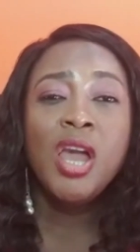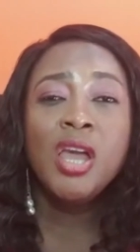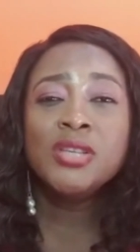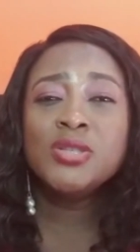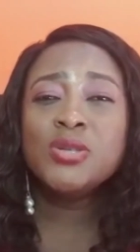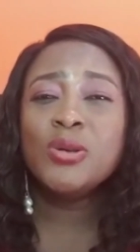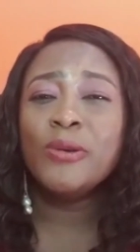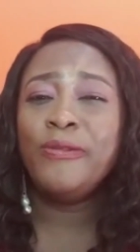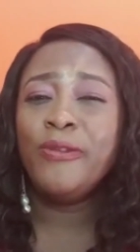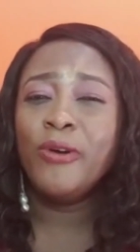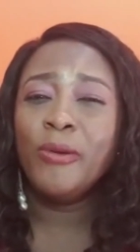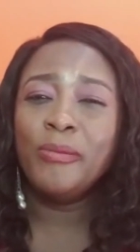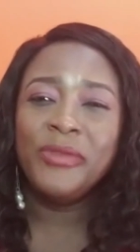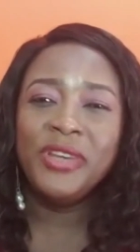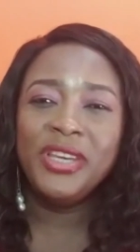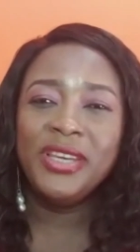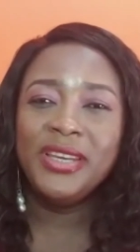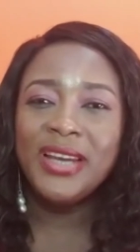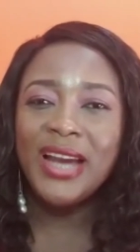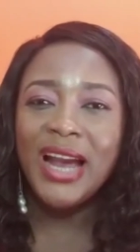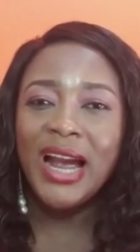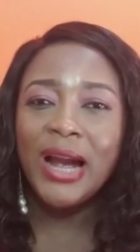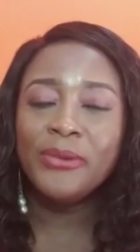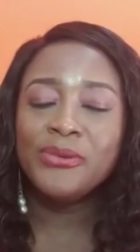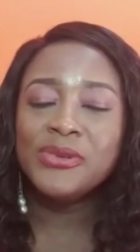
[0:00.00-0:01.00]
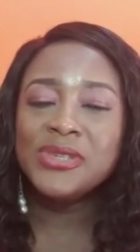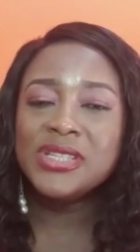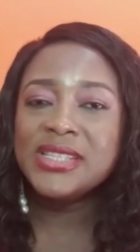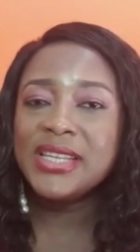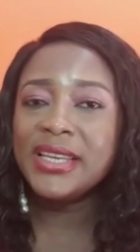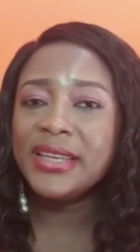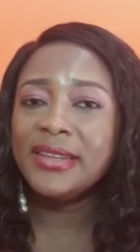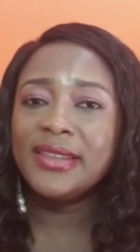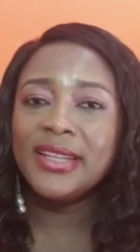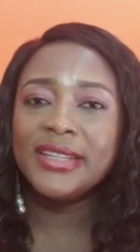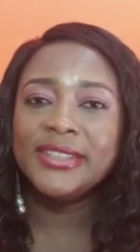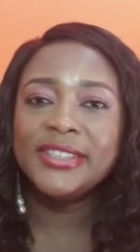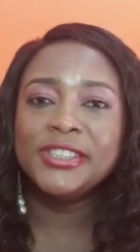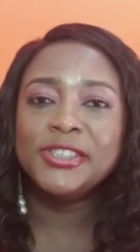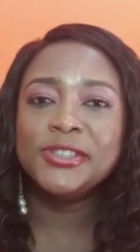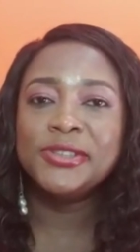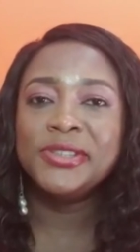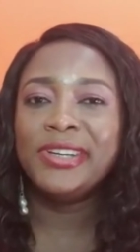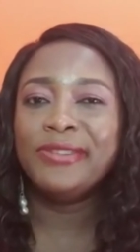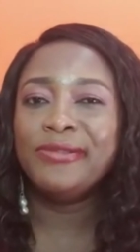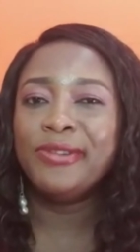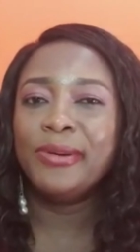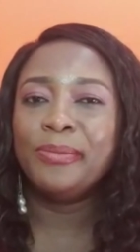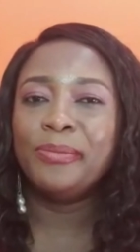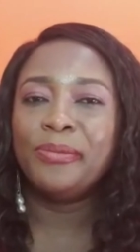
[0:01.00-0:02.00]
So for me, I would think that they should
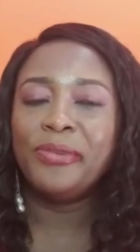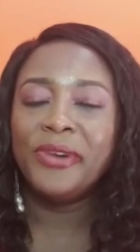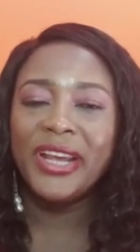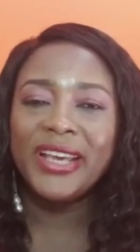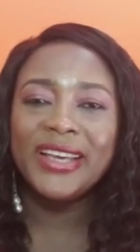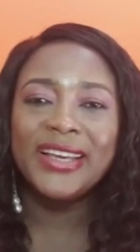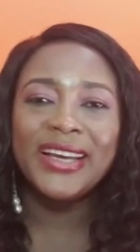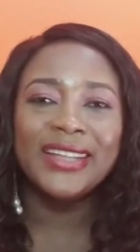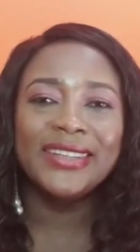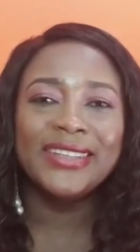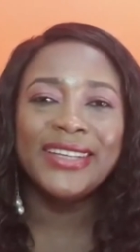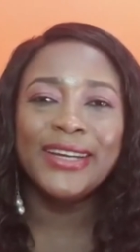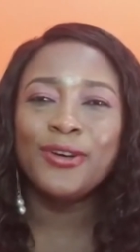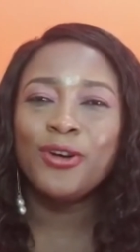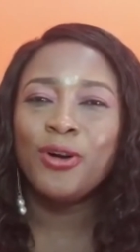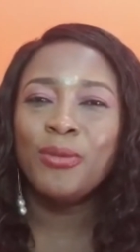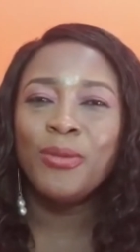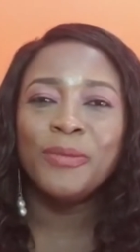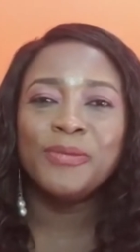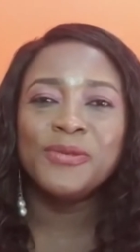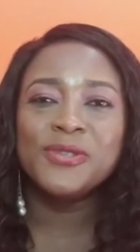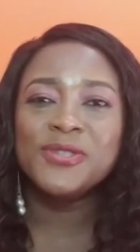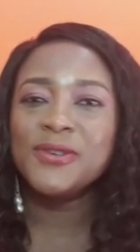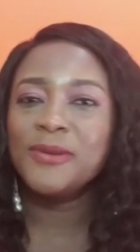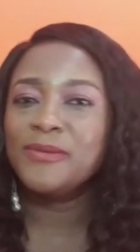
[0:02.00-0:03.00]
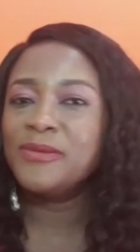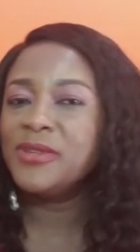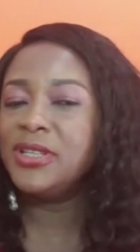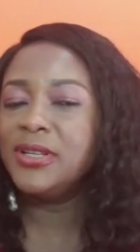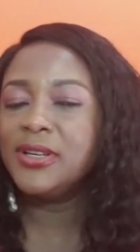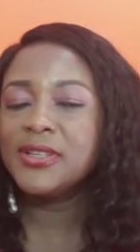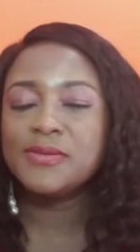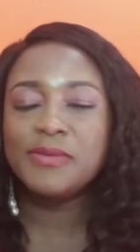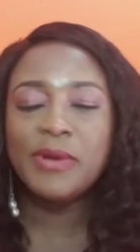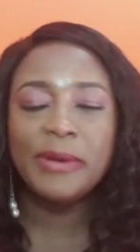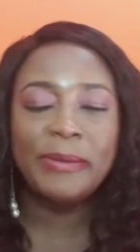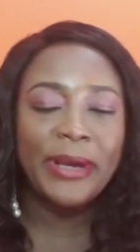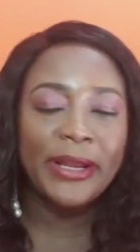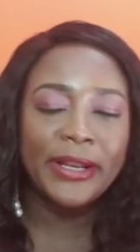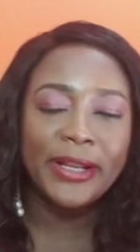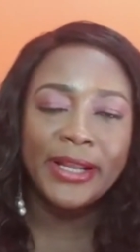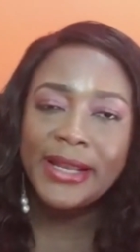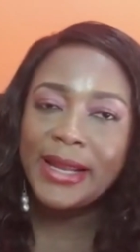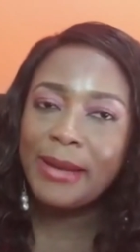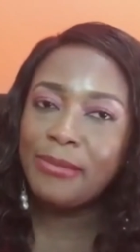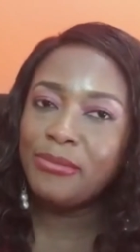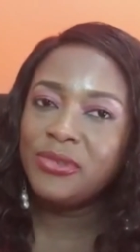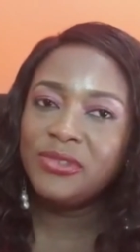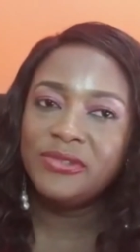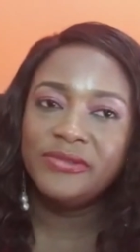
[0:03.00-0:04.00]
give a break and then come up with something else. Maybe
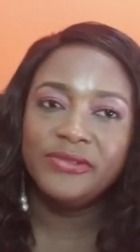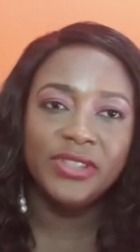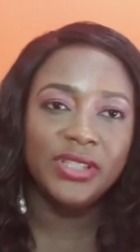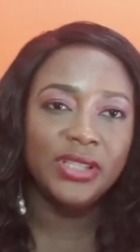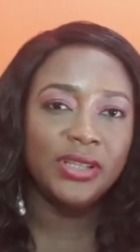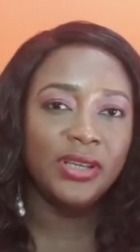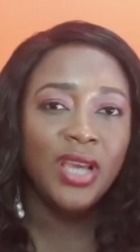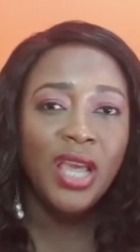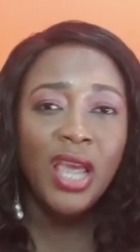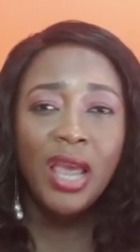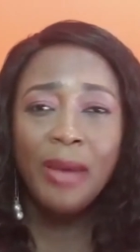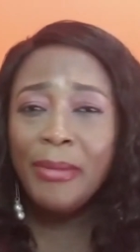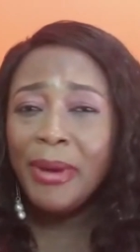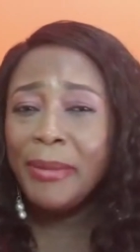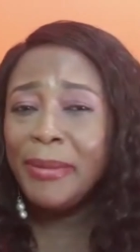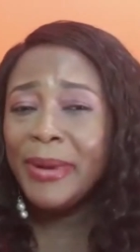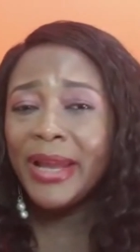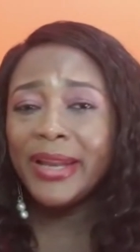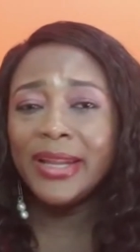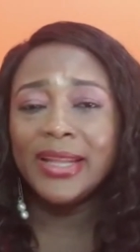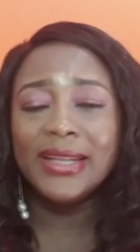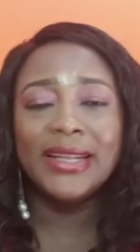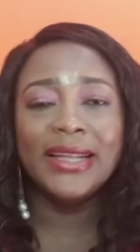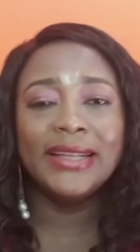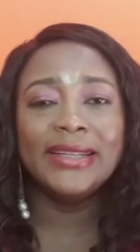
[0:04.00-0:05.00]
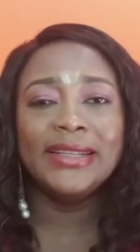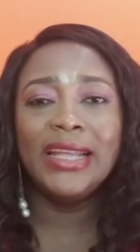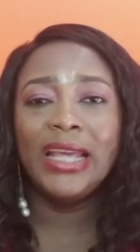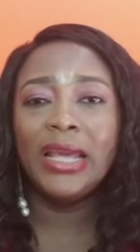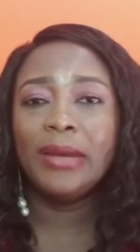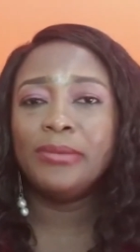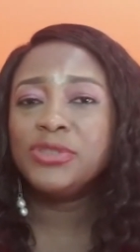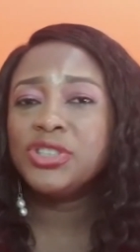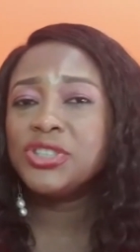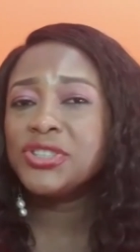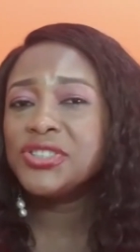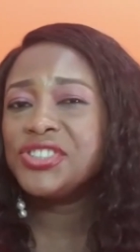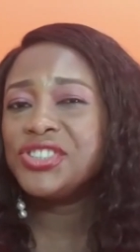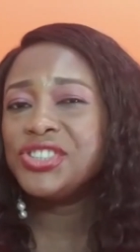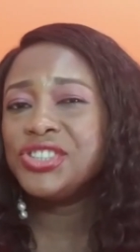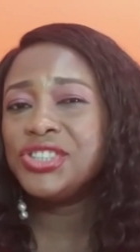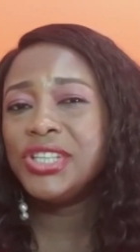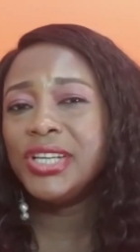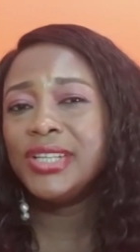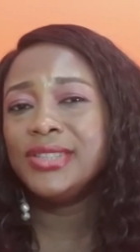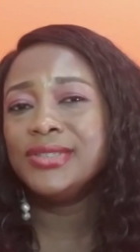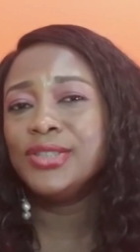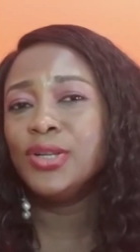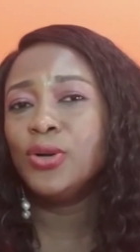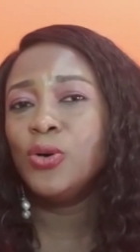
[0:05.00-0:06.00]
another movie, maybe another name. Just
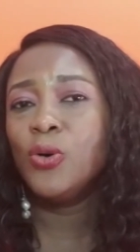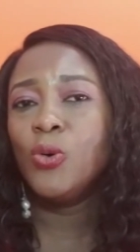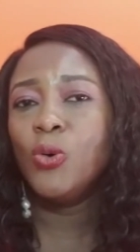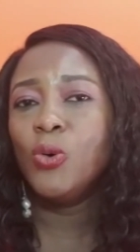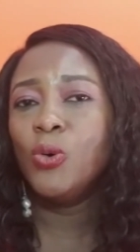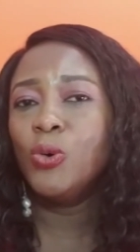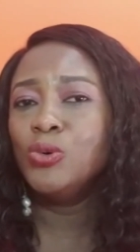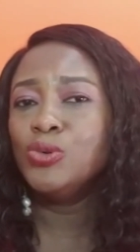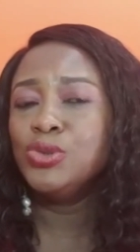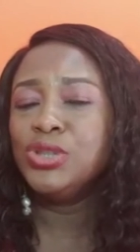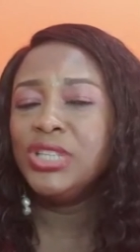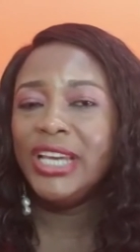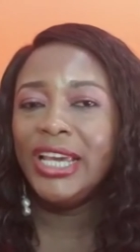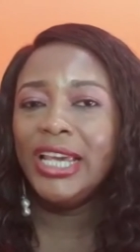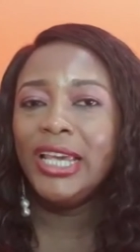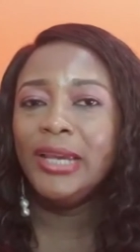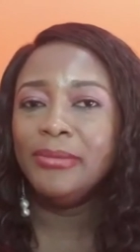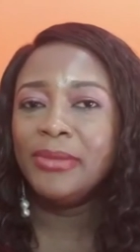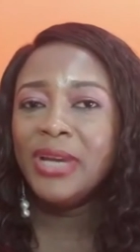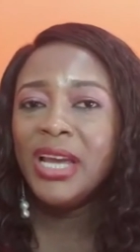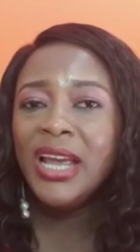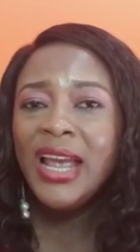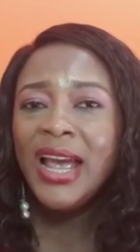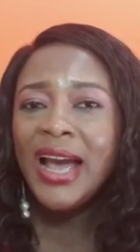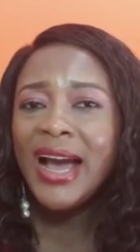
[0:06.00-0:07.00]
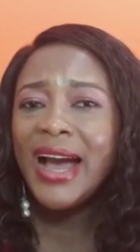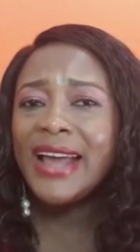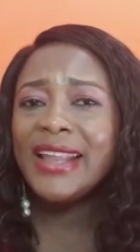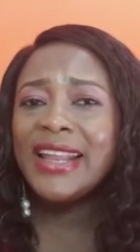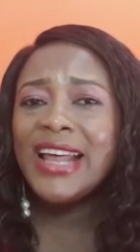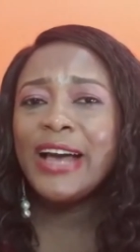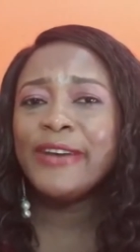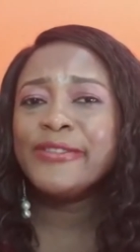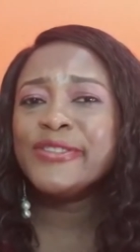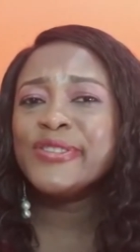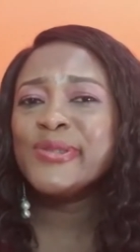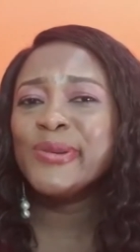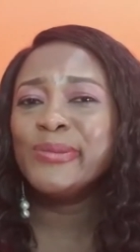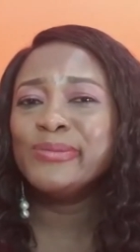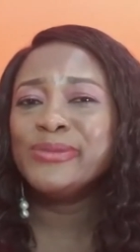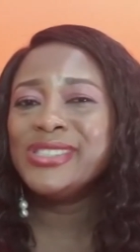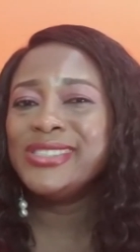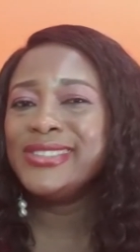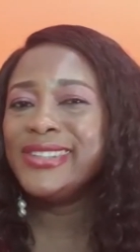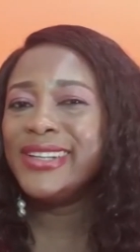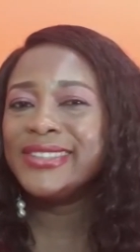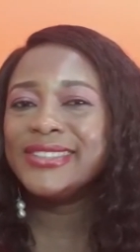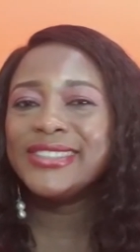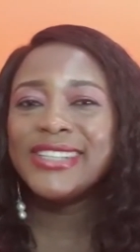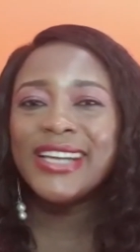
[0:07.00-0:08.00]
change the whole game and have
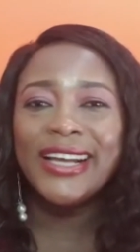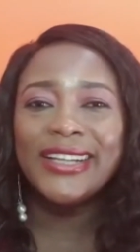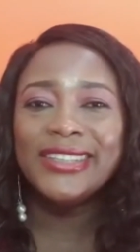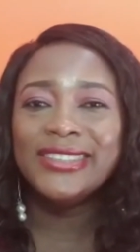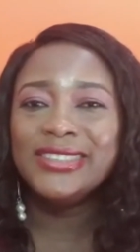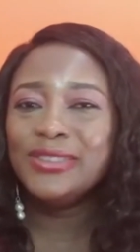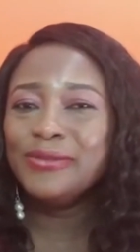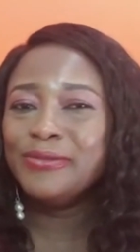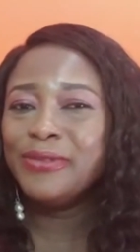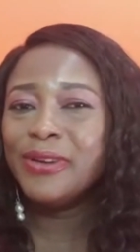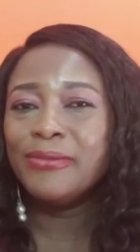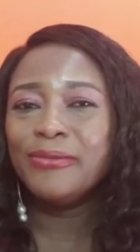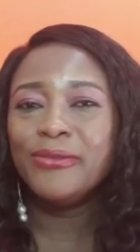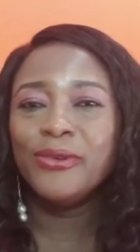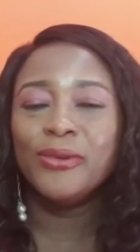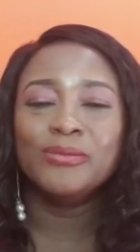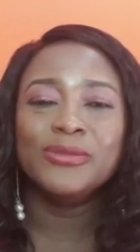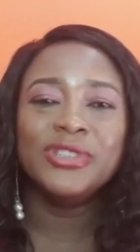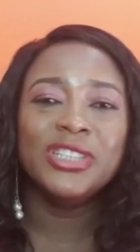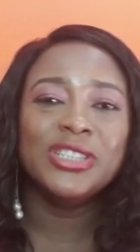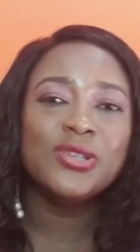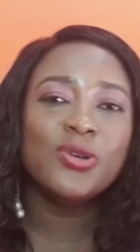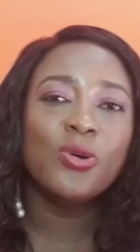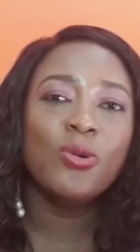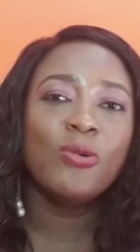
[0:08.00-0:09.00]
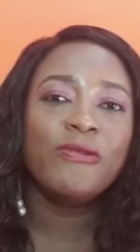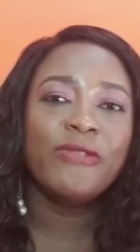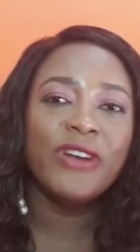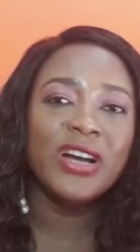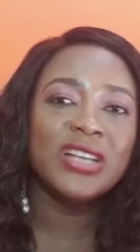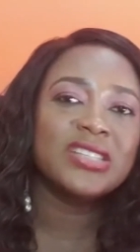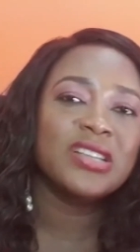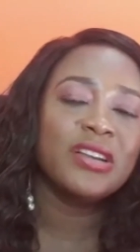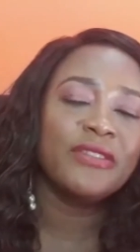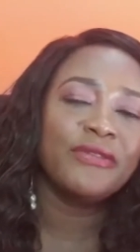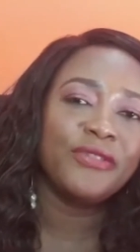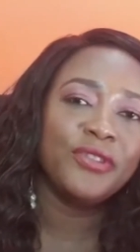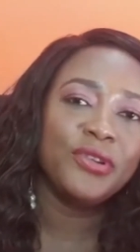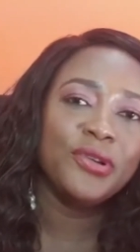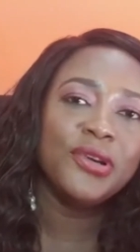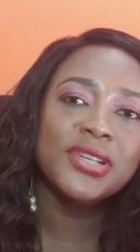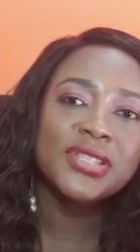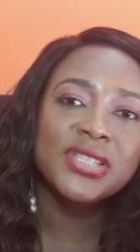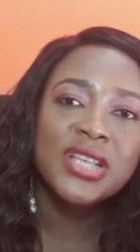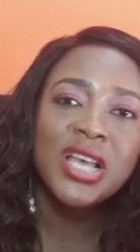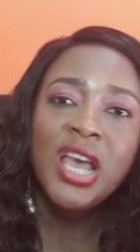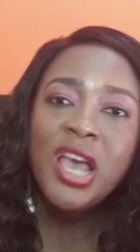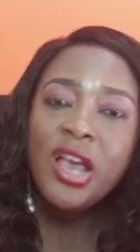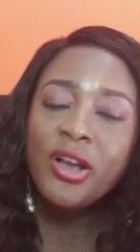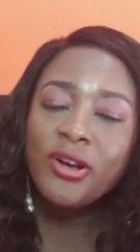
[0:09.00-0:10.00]
something entirely different from this whole Fast and
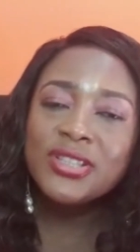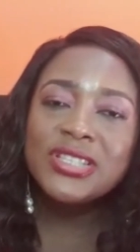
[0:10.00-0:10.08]
Furious.